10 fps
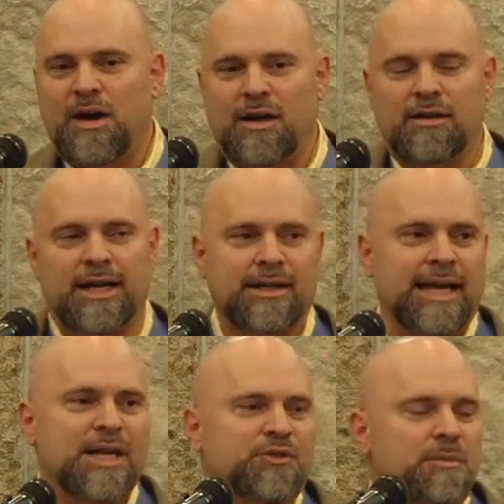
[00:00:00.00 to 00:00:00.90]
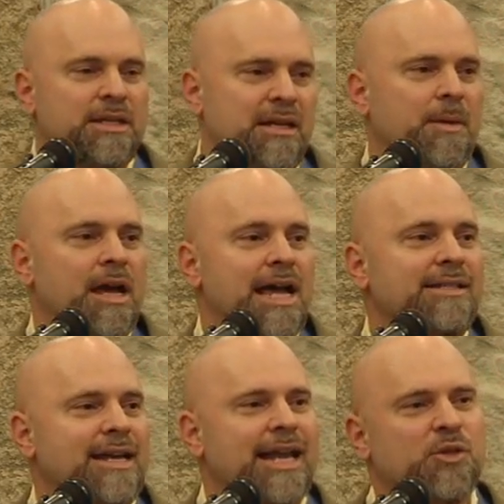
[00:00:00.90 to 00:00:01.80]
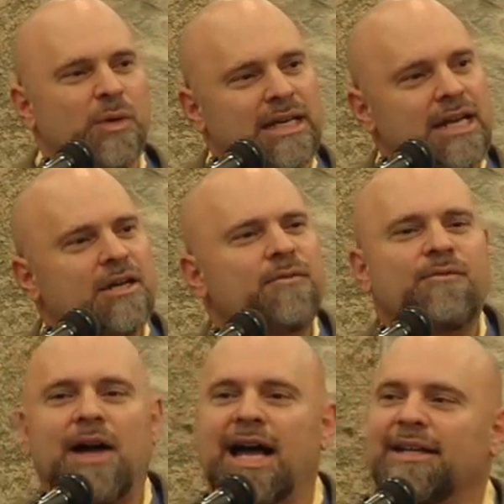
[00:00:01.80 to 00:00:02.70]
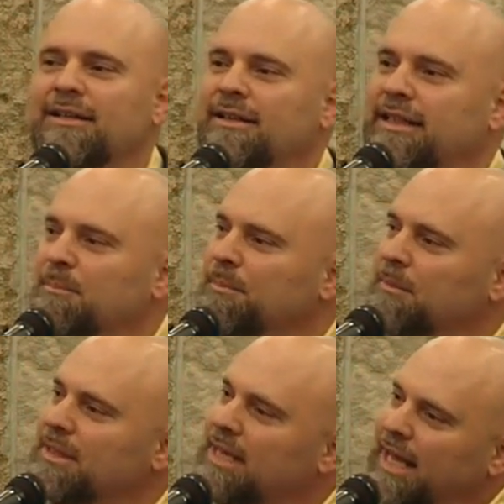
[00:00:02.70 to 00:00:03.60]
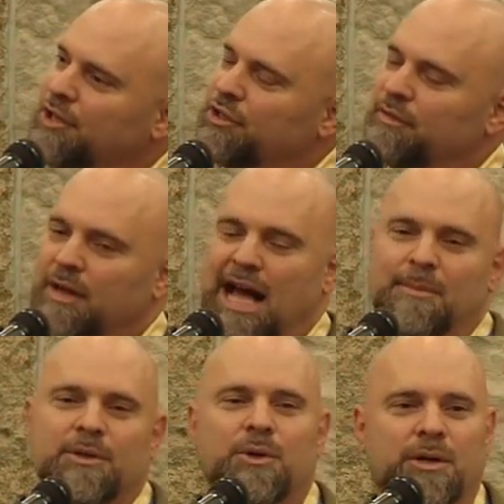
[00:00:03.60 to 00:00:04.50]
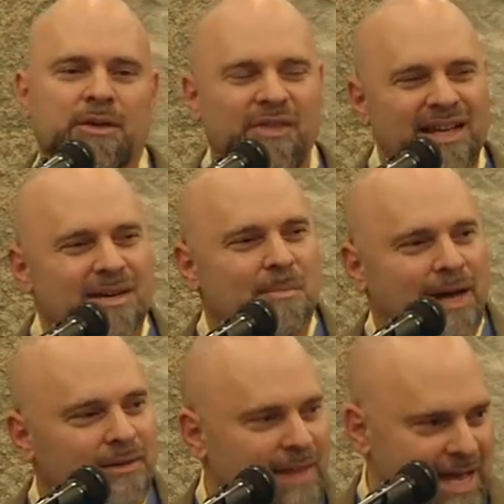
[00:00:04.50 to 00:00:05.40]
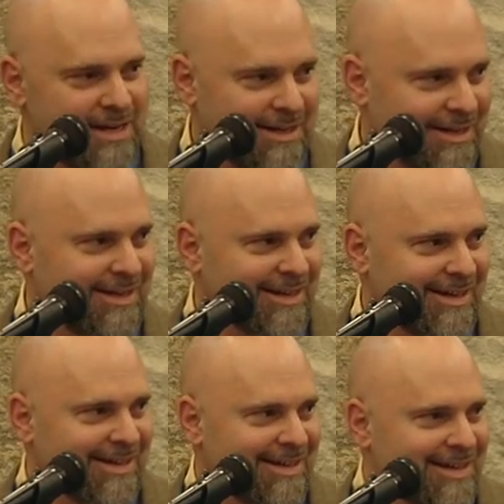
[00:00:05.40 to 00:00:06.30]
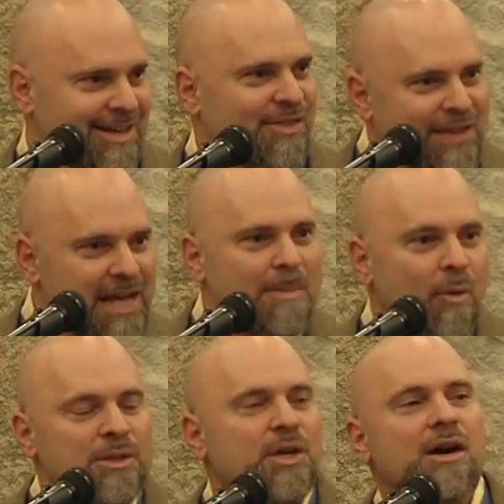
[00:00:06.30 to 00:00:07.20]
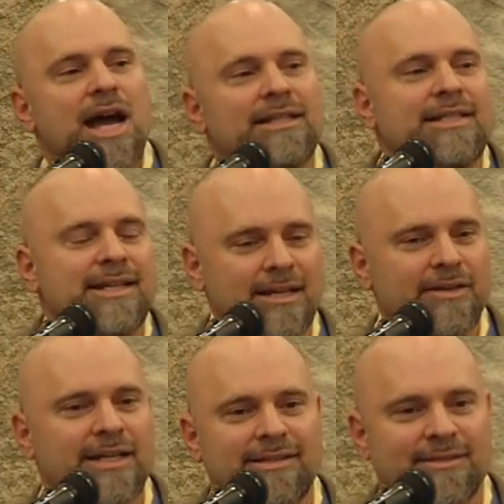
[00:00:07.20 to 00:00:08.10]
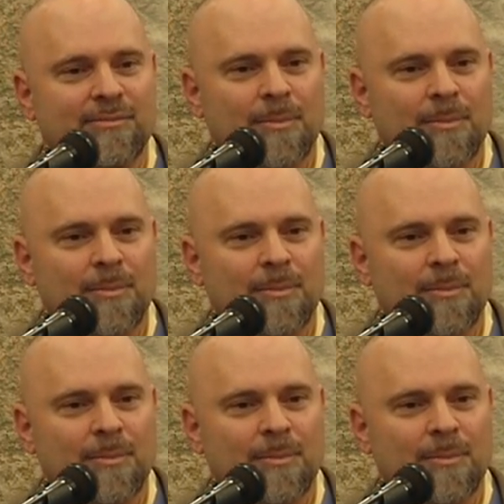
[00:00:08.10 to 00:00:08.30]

of our uh, guests from the DPI said, as we near final implementation of Common Core, think about that. Think about what's going on in these hearings.